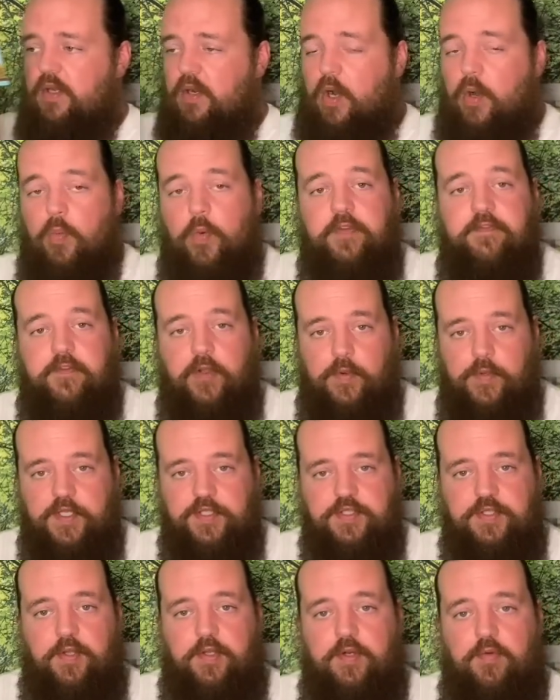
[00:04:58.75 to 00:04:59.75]
Are we
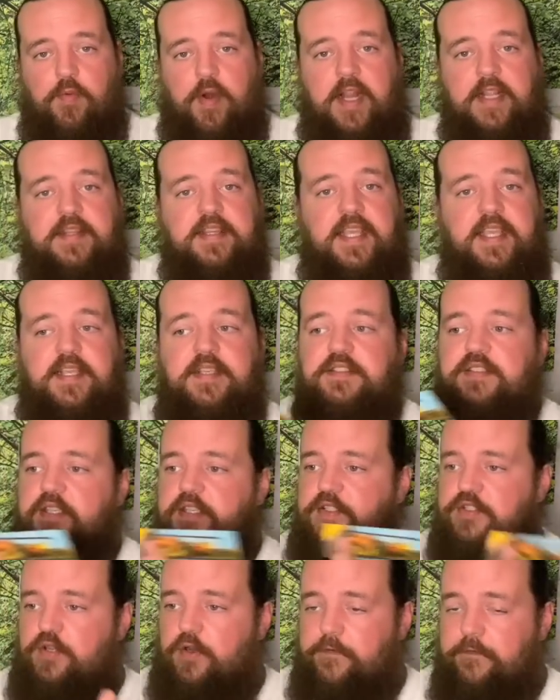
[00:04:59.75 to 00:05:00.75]
focused on the right things?
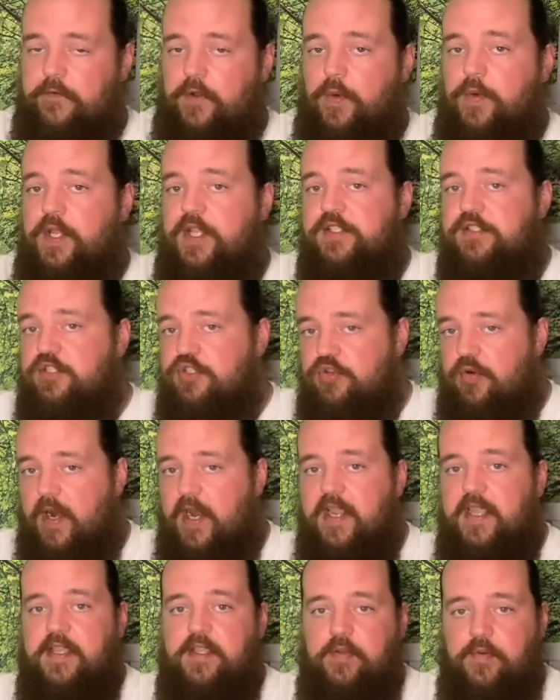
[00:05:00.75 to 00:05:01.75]
Is our focus
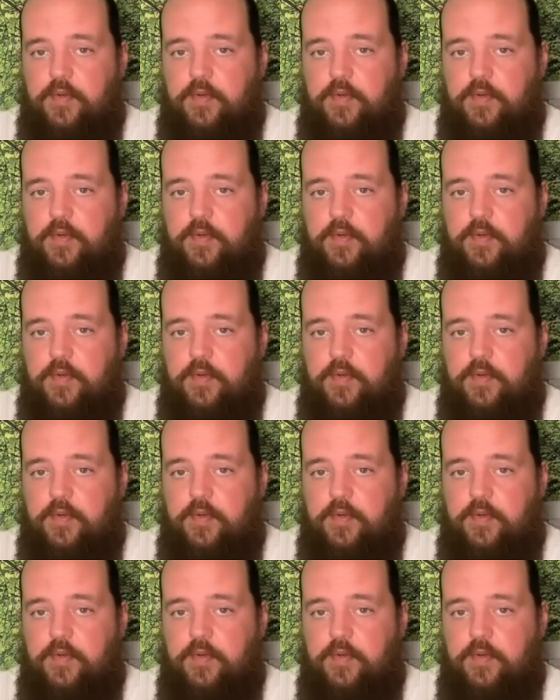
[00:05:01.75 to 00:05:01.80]
straying a